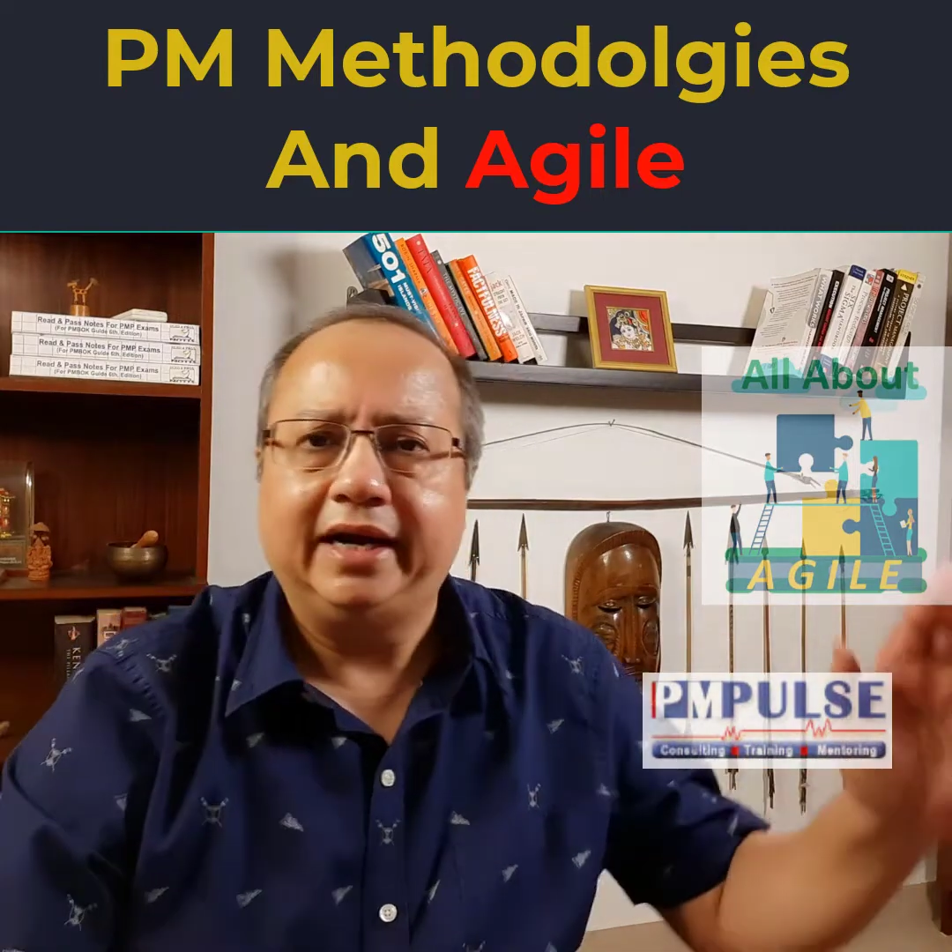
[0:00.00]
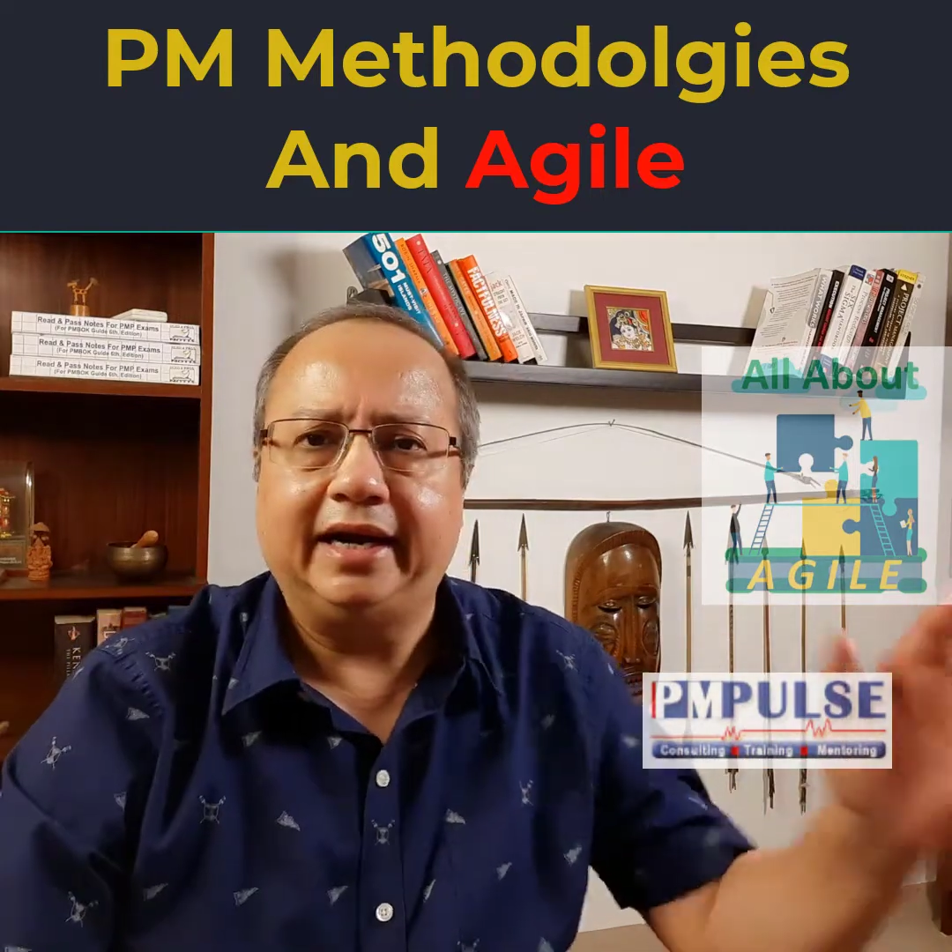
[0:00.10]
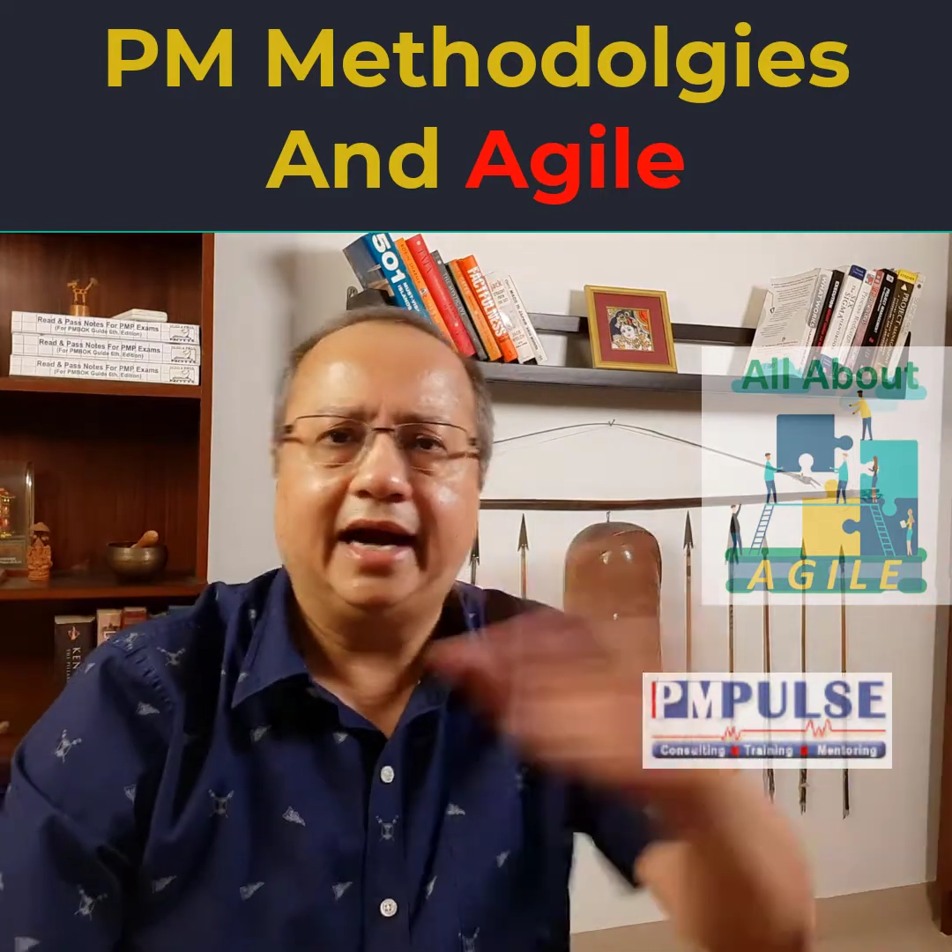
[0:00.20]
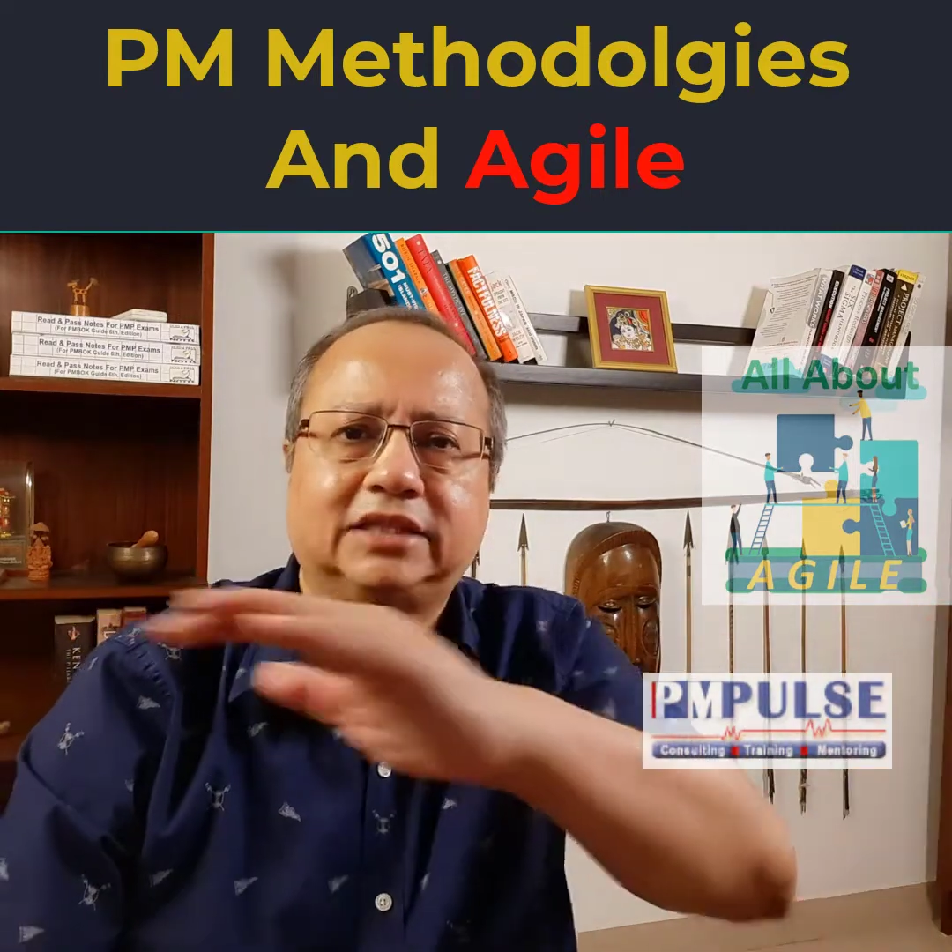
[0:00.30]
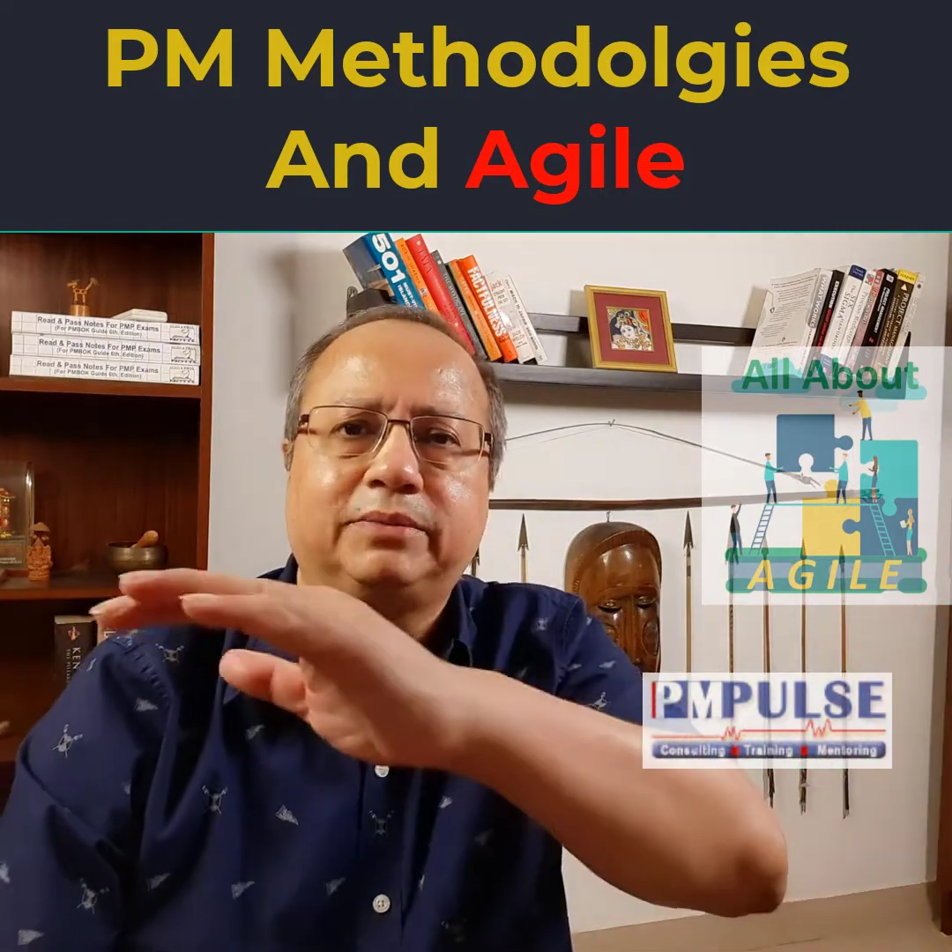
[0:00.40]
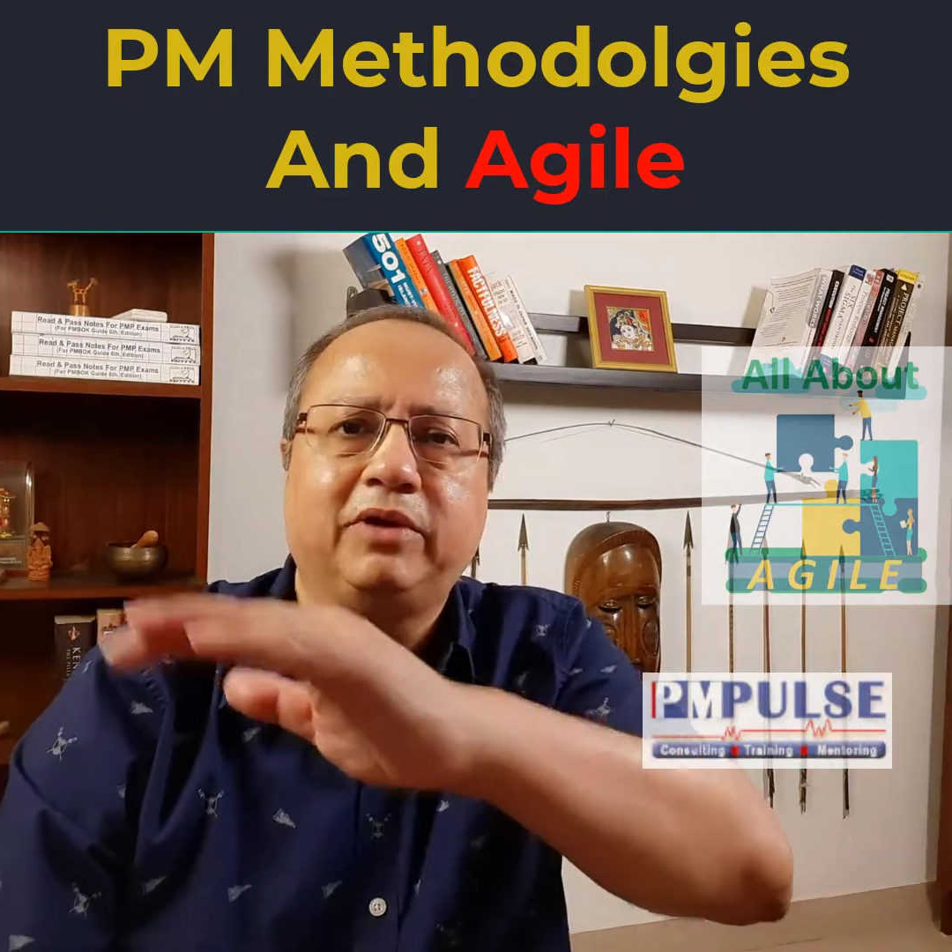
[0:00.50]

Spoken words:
It has to be